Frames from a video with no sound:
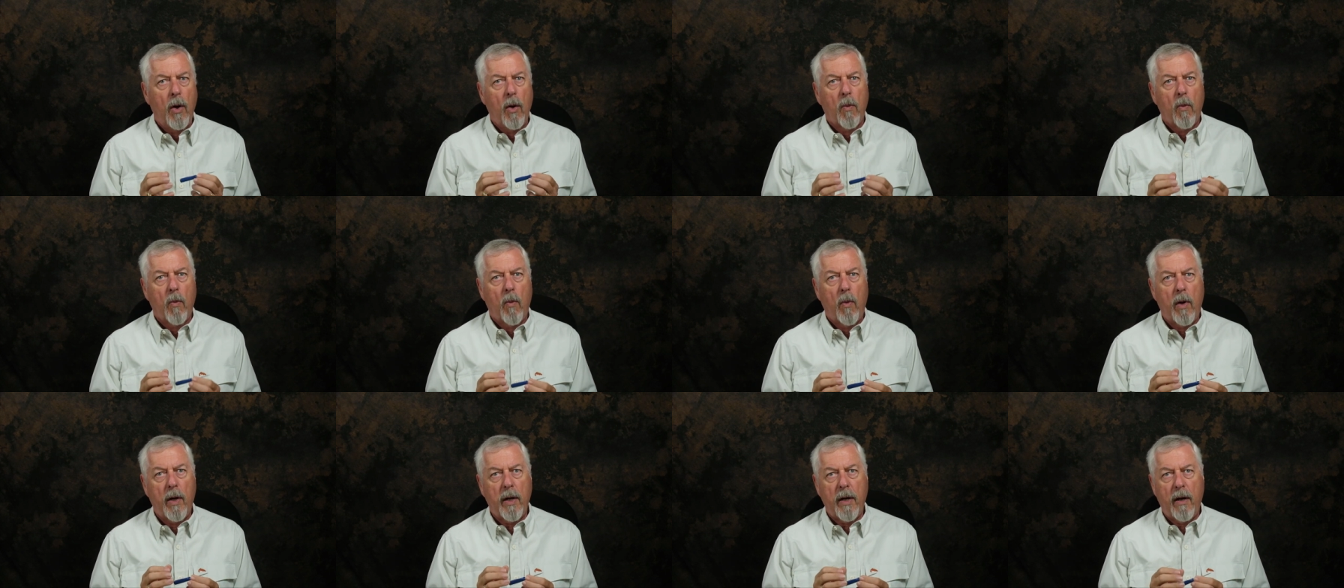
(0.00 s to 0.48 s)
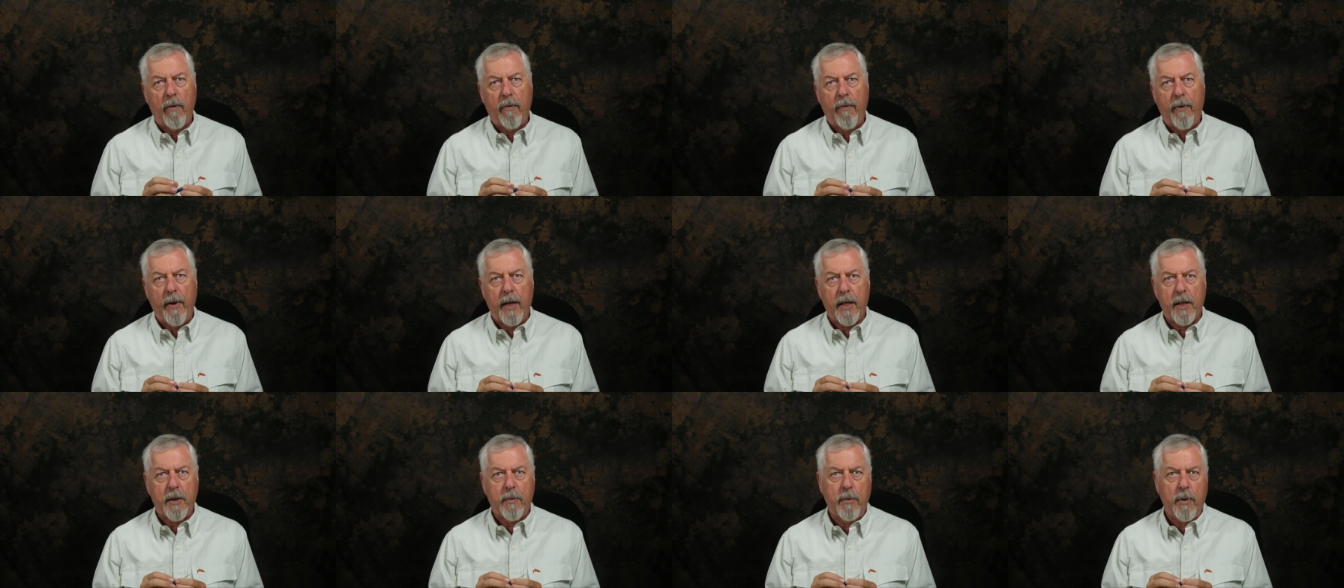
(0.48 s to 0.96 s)
want a
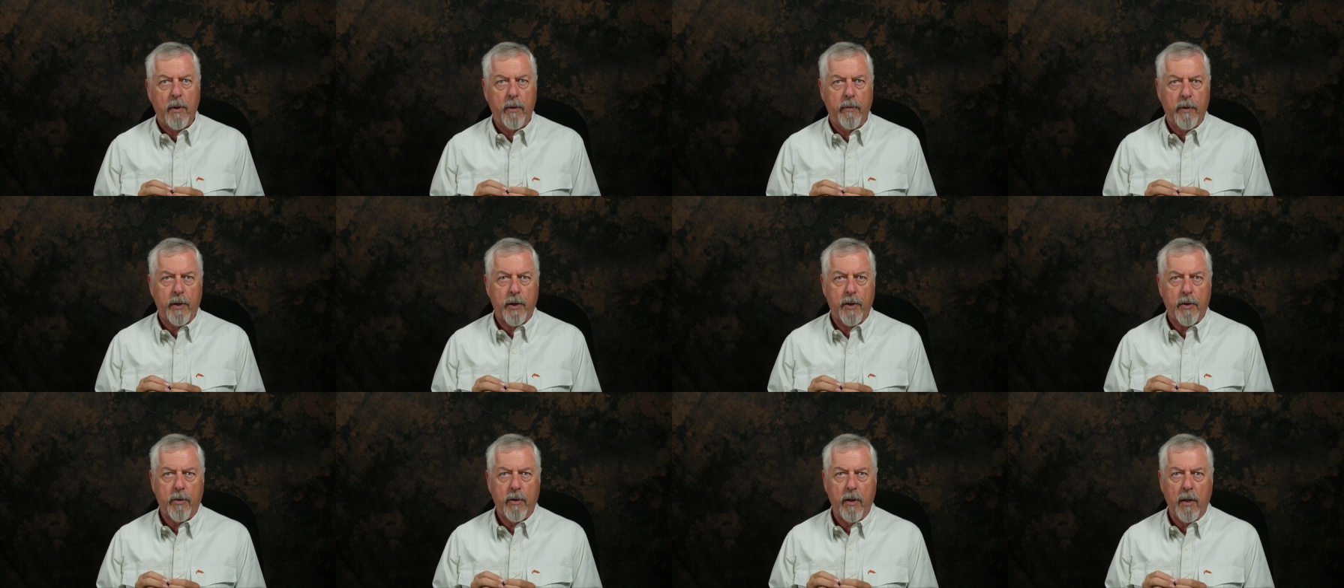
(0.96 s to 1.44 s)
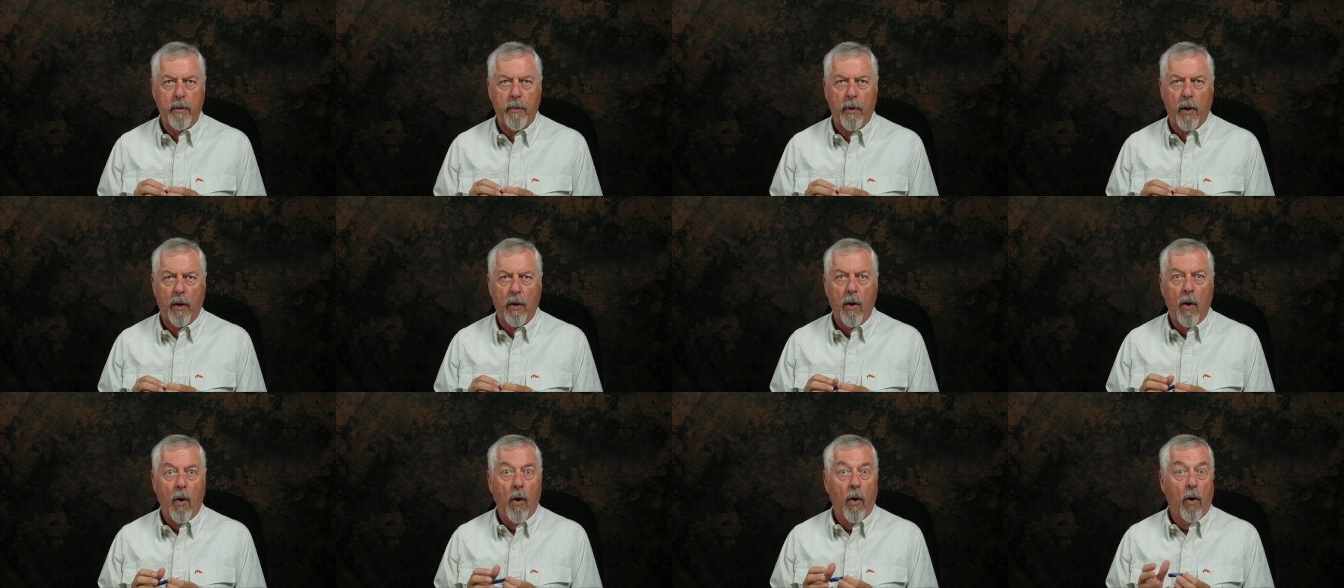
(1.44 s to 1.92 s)
fast-moving
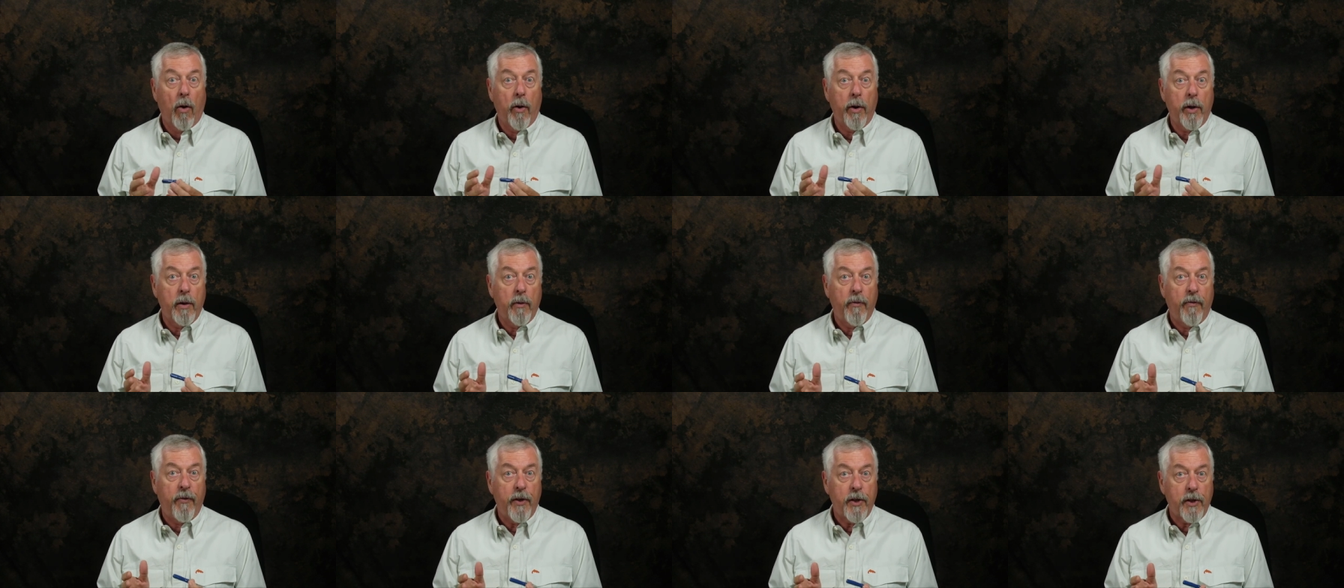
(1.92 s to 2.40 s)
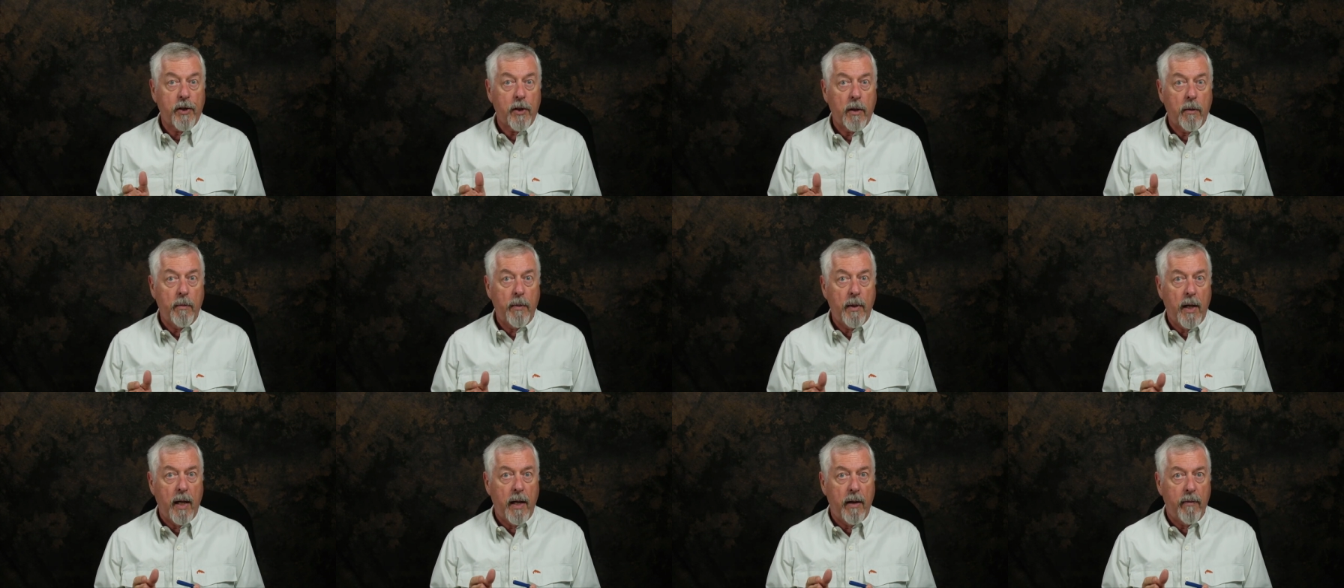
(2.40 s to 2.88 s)
streamer, or you're fishing
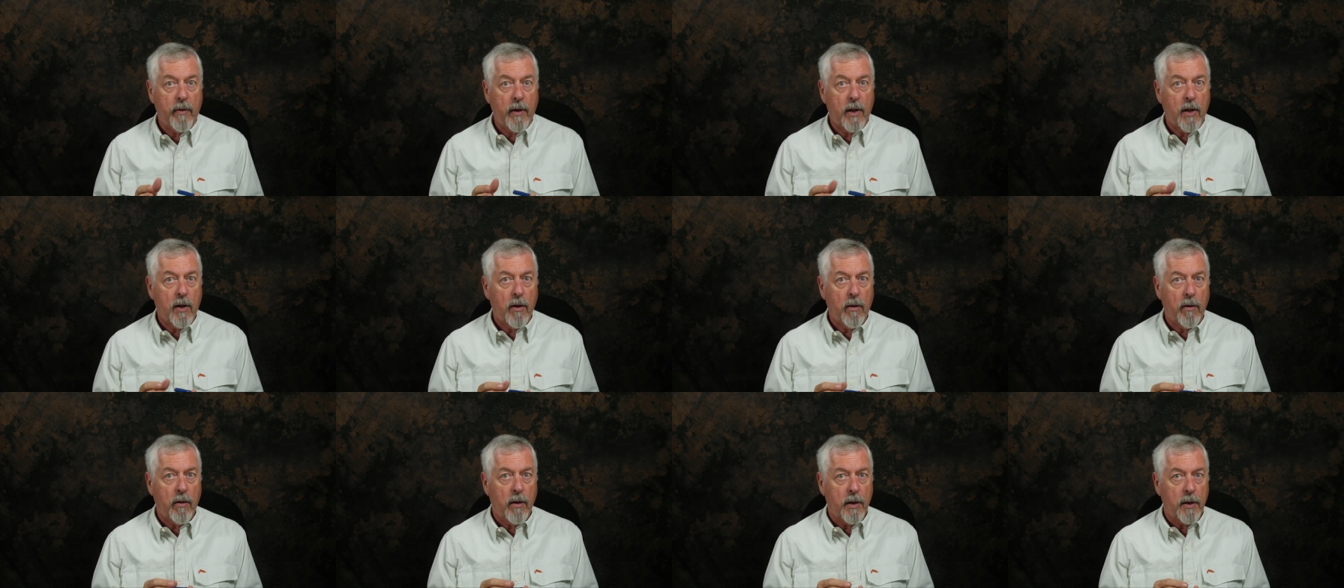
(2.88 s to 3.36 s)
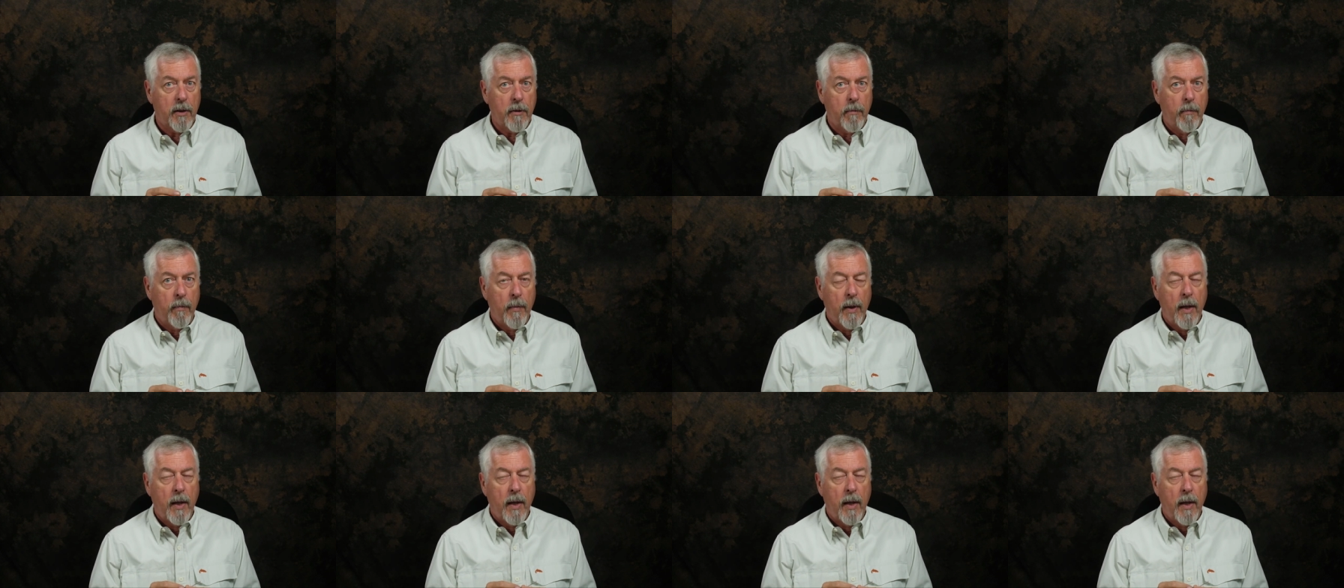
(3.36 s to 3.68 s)
them in heavy current.